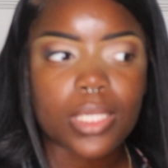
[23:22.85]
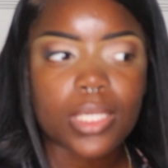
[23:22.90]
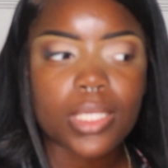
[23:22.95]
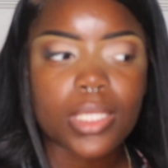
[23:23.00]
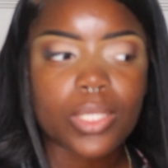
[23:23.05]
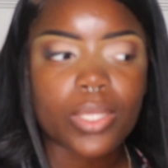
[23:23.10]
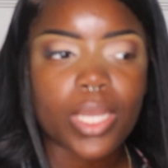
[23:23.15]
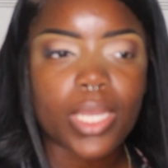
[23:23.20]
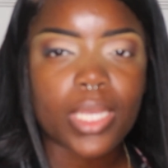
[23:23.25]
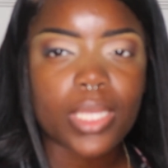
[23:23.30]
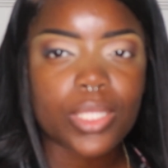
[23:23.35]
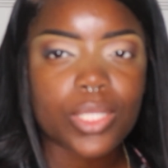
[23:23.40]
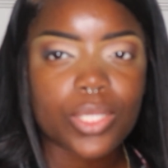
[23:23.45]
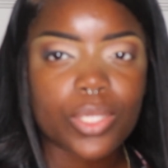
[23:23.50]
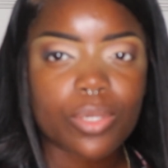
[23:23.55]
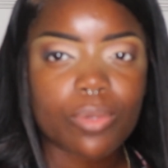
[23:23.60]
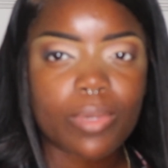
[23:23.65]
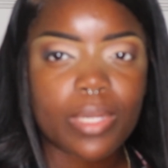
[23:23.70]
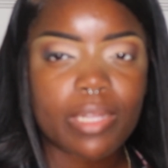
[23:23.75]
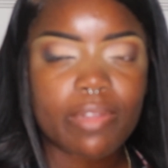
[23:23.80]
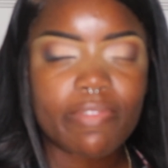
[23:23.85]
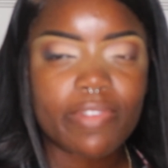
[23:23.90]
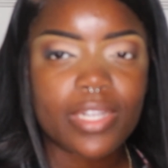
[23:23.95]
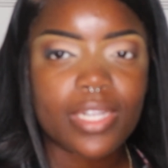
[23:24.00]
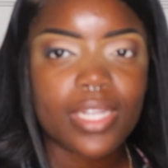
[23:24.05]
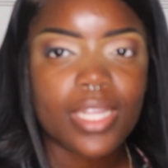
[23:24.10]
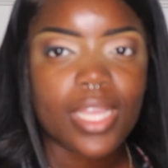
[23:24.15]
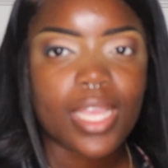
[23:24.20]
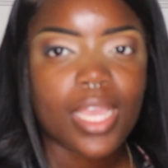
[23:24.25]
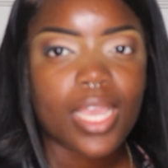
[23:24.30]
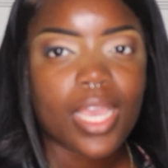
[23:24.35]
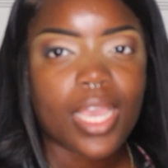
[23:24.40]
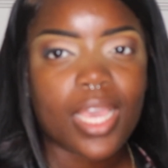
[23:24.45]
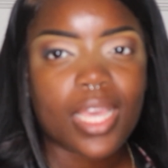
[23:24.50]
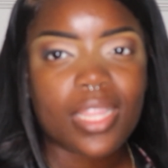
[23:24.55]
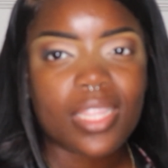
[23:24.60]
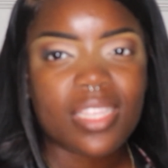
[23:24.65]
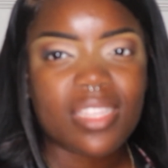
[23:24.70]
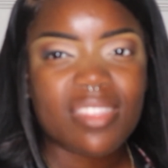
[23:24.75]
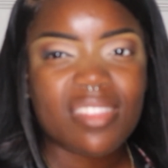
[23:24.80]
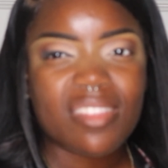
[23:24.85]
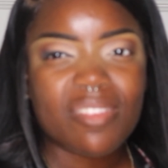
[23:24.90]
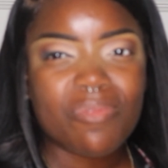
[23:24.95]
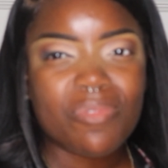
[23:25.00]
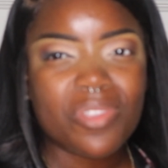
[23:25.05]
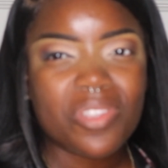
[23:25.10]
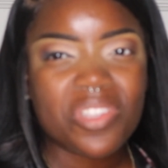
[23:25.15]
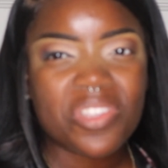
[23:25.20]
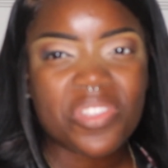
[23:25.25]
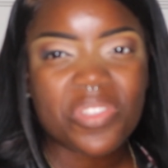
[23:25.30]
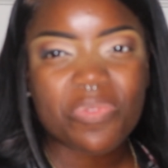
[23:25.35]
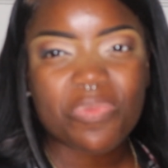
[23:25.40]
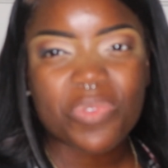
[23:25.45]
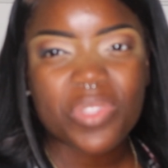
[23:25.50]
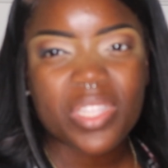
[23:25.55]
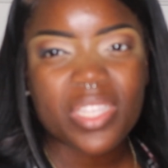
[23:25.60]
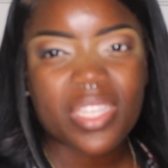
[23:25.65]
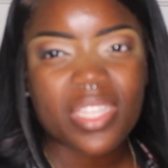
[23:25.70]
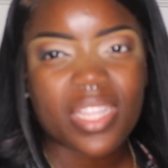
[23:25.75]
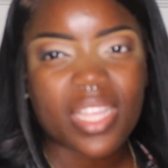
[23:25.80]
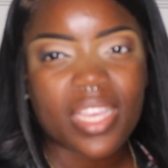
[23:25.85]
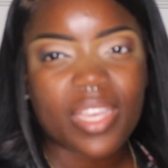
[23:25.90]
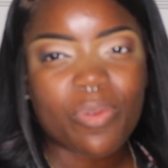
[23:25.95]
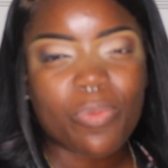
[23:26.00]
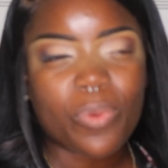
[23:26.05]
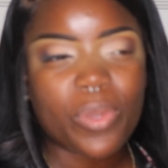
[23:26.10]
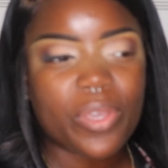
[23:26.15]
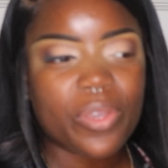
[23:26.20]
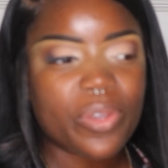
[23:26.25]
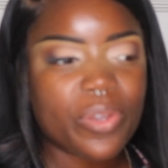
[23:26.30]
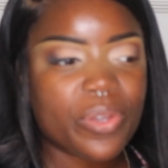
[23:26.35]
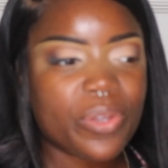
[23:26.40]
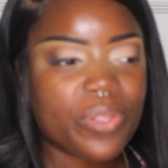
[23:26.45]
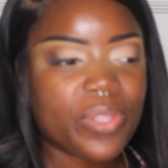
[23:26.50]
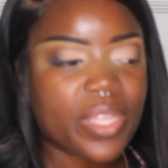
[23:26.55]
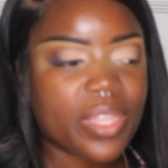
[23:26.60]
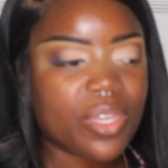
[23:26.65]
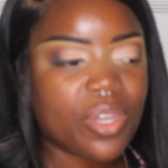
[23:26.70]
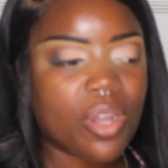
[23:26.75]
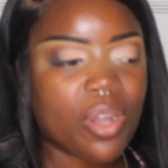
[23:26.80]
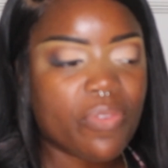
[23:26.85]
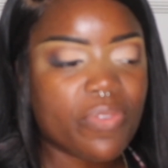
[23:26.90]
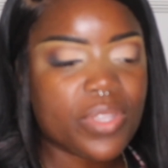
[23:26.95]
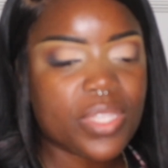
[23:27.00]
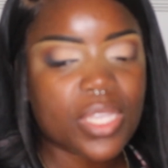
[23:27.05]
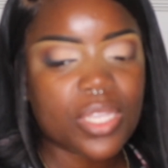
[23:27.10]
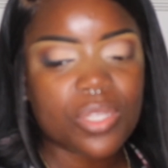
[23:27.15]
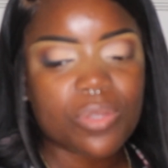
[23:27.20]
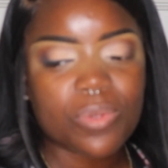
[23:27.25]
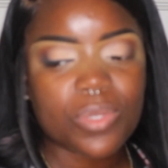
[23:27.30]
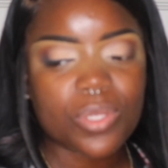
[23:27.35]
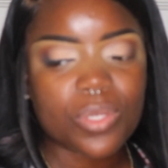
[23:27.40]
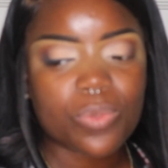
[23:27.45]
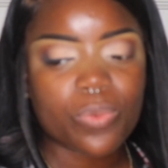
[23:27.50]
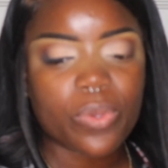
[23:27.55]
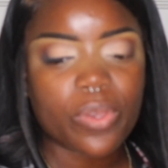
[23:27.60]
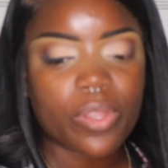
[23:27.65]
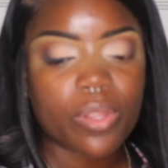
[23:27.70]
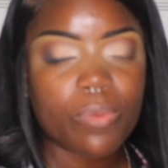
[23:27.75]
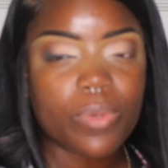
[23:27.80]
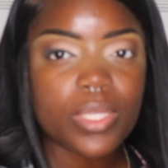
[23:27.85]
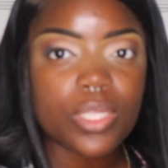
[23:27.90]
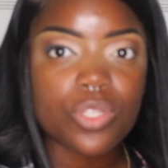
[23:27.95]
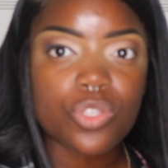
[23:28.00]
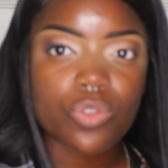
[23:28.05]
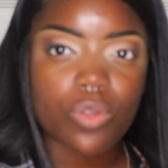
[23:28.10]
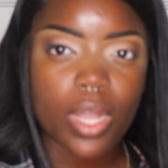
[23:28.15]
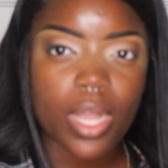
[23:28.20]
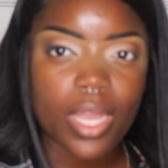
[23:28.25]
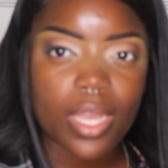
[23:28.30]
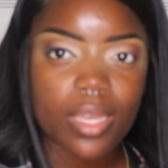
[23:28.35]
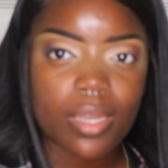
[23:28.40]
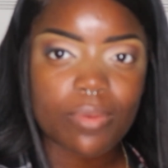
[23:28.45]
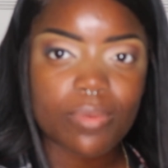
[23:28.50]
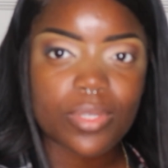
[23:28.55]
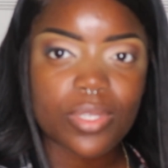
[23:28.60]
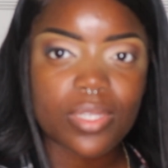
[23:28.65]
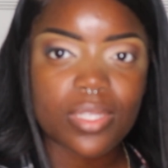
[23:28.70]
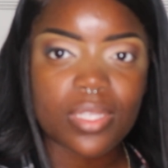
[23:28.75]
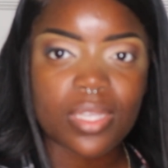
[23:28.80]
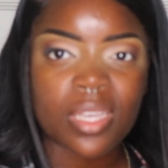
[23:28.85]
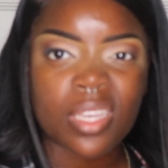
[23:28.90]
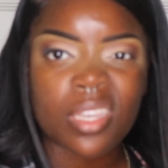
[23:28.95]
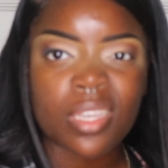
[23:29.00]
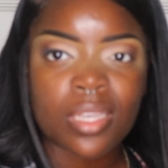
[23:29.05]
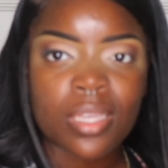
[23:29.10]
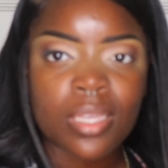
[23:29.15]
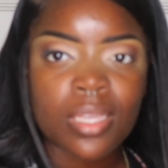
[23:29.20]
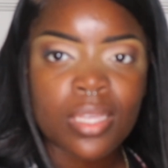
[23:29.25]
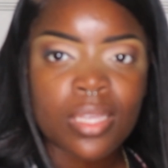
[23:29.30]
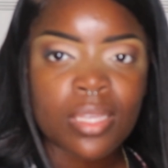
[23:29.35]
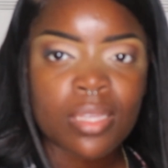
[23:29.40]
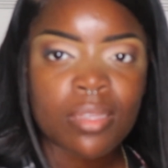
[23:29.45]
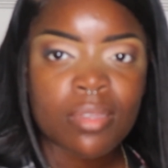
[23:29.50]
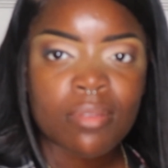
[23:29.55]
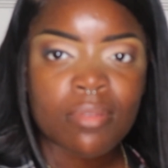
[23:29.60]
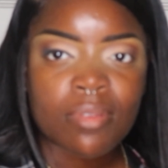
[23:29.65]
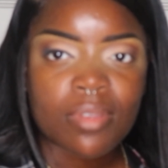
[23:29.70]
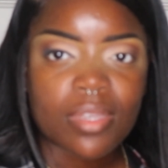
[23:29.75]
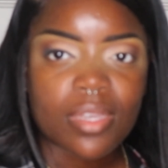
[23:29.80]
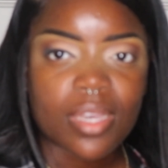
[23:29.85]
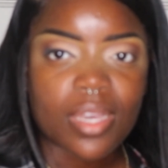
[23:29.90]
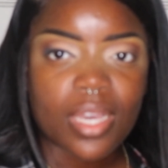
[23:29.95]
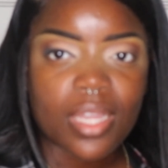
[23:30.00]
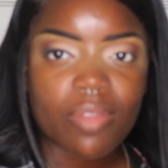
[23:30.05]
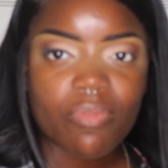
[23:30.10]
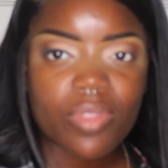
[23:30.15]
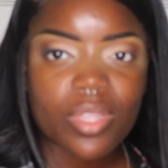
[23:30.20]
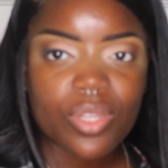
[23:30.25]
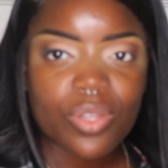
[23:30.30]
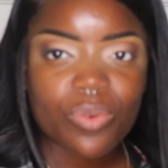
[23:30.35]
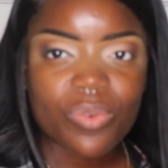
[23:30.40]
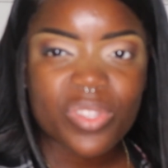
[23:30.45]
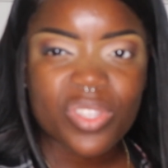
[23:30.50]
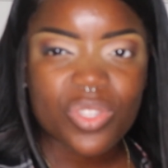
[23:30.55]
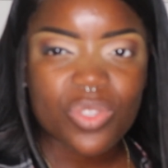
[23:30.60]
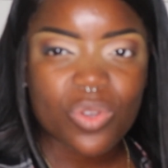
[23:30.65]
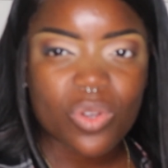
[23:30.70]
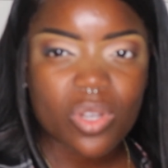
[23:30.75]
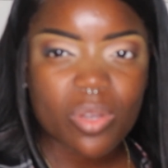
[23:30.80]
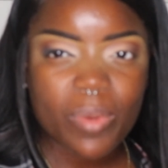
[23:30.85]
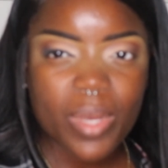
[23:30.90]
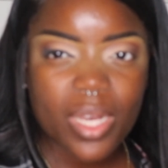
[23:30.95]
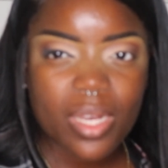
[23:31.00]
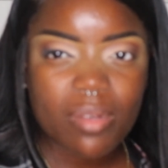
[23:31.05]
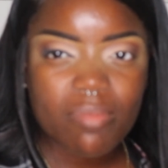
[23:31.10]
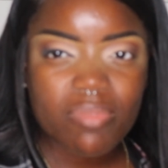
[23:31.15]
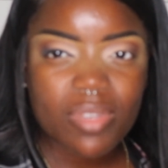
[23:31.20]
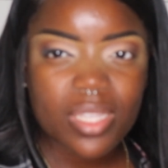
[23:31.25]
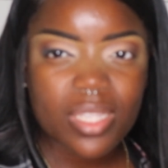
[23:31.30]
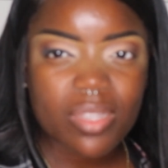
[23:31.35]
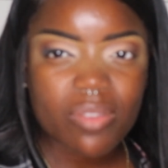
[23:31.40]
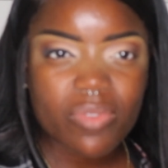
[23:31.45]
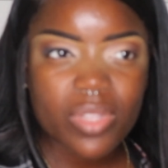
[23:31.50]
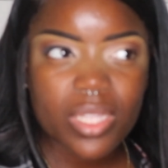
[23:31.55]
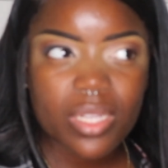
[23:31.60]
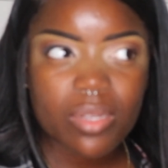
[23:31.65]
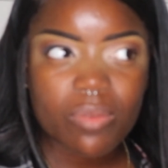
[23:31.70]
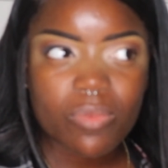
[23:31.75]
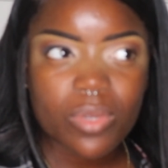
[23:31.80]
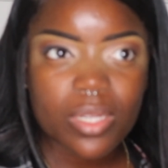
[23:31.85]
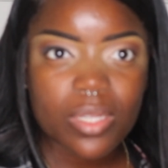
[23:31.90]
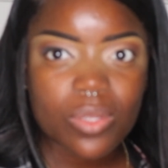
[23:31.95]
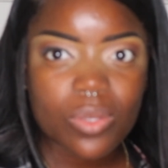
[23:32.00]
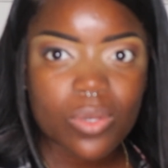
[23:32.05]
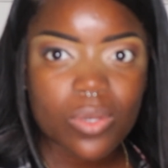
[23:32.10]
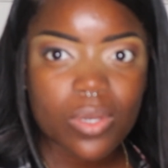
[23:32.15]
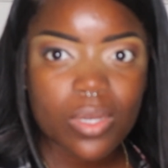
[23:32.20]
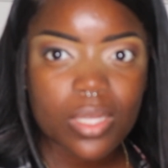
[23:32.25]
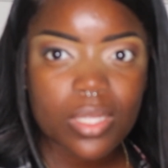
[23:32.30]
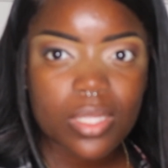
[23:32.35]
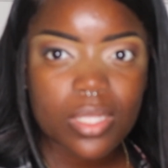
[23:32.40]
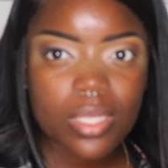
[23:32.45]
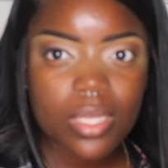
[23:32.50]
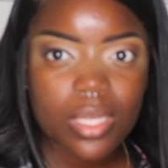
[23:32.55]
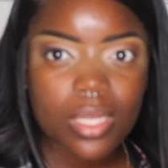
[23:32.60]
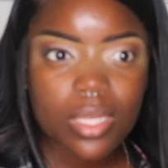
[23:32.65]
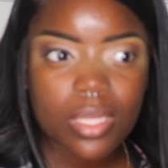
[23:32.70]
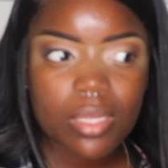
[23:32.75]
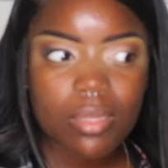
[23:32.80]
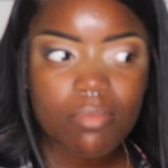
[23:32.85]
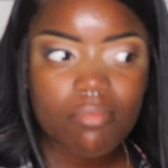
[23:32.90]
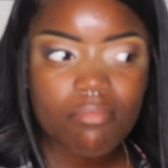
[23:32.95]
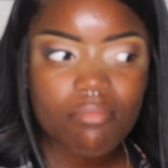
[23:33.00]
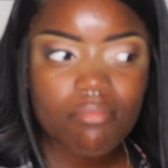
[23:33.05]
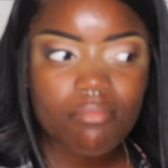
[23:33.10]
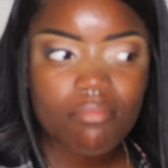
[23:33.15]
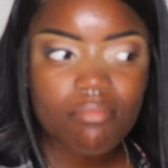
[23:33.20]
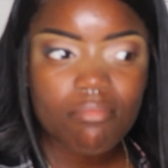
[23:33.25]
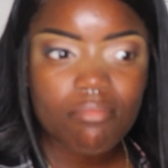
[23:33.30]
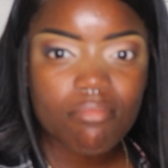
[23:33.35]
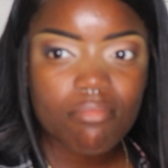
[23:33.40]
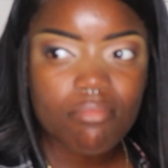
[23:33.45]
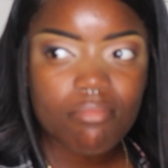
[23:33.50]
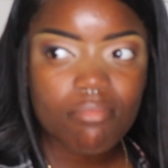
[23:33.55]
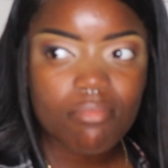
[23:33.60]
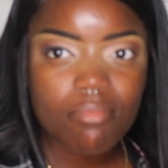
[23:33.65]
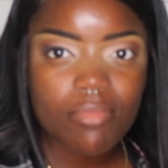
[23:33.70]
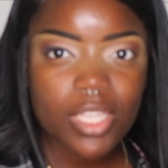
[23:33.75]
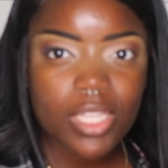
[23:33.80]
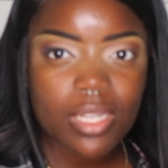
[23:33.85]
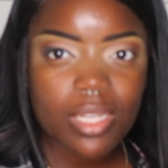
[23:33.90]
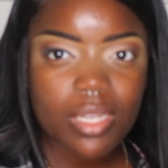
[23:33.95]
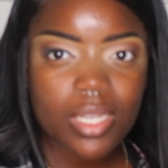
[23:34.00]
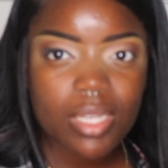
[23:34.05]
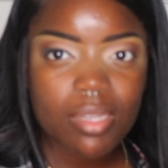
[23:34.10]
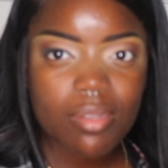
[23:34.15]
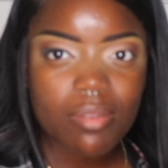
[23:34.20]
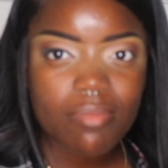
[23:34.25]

So I answered or whatever, and then it was just really like weird. Like the conversation was just weird. It wasn't dry. It was just like I didn't really know what to talk about because I really didn't want to talk to him, you know.